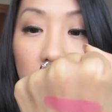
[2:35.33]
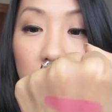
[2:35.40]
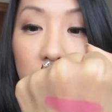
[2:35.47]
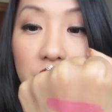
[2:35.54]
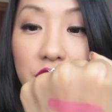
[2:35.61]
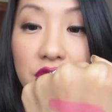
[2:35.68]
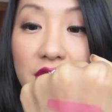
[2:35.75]

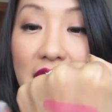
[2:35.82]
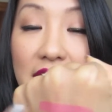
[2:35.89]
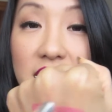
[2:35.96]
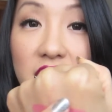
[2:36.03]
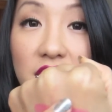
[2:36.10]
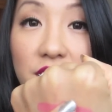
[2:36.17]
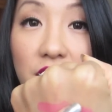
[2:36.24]
Which,
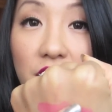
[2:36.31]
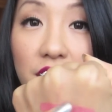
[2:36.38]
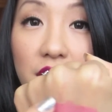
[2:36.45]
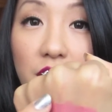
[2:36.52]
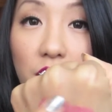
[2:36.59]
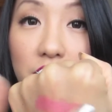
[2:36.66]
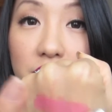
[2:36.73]
that's a
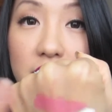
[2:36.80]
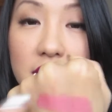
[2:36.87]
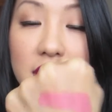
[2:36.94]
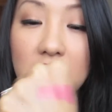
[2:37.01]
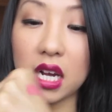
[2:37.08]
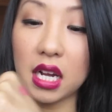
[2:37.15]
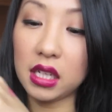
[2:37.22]
very gorgeous
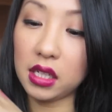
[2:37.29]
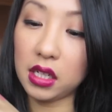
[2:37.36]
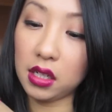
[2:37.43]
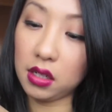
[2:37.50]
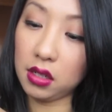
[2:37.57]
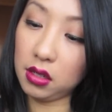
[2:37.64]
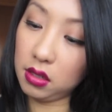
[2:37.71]

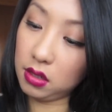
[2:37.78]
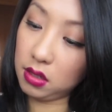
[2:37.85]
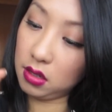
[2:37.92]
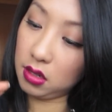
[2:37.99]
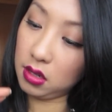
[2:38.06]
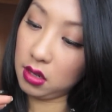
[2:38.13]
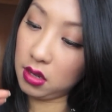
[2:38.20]
color.
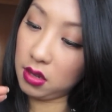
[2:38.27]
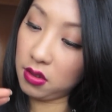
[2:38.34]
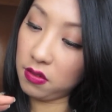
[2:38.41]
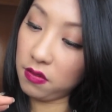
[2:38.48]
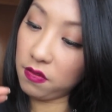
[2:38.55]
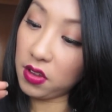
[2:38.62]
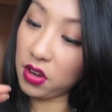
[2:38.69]

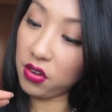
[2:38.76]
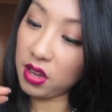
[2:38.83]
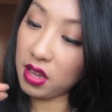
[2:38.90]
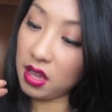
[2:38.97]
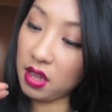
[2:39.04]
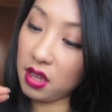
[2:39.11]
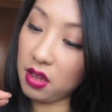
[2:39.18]

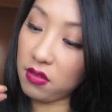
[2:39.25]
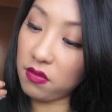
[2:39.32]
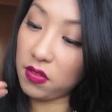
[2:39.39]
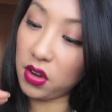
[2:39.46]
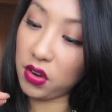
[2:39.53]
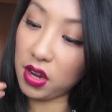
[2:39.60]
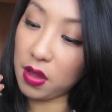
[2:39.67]
Very,
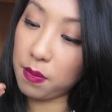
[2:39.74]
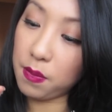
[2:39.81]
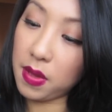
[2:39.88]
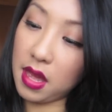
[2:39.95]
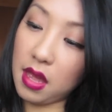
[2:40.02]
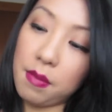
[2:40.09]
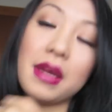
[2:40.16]
very
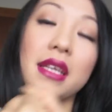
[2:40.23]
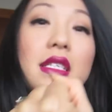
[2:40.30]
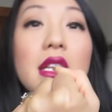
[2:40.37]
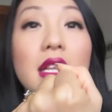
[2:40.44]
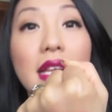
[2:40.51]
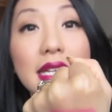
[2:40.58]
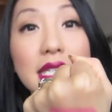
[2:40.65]

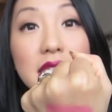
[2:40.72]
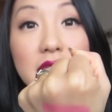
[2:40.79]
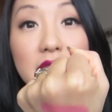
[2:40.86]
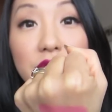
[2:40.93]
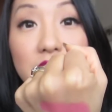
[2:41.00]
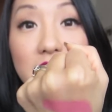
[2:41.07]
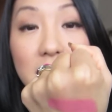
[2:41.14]
pigmented. Like,
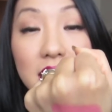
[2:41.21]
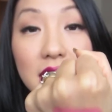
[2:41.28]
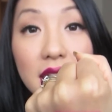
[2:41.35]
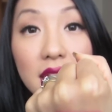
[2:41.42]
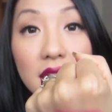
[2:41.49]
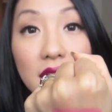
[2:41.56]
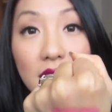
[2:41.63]

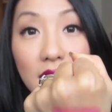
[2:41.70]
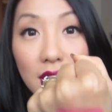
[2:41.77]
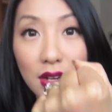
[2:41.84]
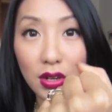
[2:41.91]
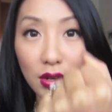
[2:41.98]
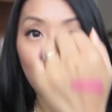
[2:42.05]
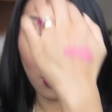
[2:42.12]
seriously
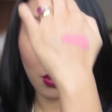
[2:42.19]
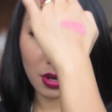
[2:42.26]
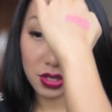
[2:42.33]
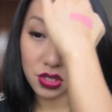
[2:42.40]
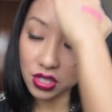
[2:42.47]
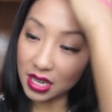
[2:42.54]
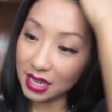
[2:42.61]

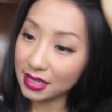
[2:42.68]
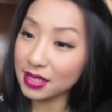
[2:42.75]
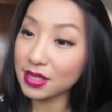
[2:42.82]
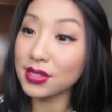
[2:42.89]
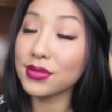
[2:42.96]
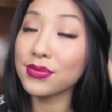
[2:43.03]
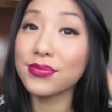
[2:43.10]

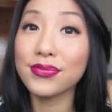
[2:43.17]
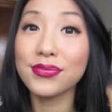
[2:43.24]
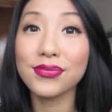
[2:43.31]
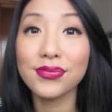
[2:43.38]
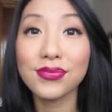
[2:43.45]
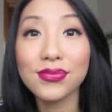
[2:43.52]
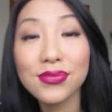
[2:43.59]
gorgeous.
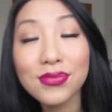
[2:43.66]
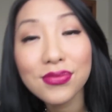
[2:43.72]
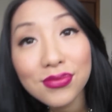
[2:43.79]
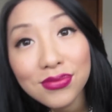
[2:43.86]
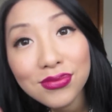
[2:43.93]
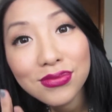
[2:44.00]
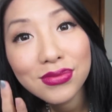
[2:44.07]

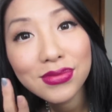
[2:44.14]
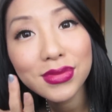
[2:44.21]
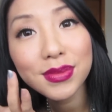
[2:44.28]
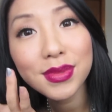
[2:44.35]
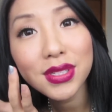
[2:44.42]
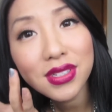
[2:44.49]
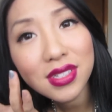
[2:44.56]

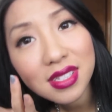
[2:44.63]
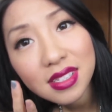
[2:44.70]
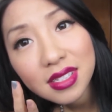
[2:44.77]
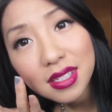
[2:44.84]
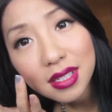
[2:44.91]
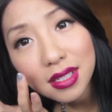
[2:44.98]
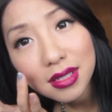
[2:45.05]
Let me just
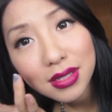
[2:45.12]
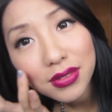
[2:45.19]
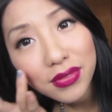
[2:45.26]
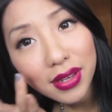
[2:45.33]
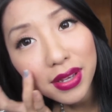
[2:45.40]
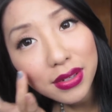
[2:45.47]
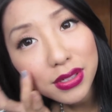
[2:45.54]
see
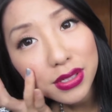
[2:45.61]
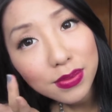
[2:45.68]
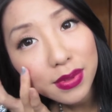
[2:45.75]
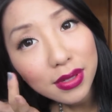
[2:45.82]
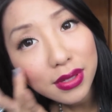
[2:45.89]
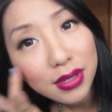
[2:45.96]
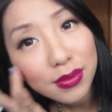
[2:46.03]
if I could just
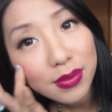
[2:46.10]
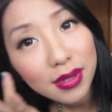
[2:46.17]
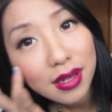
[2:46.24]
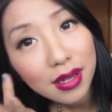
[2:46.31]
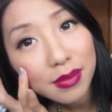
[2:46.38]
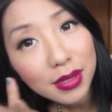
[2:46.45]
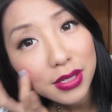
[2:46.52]
put a little bit
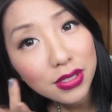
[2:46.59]
on my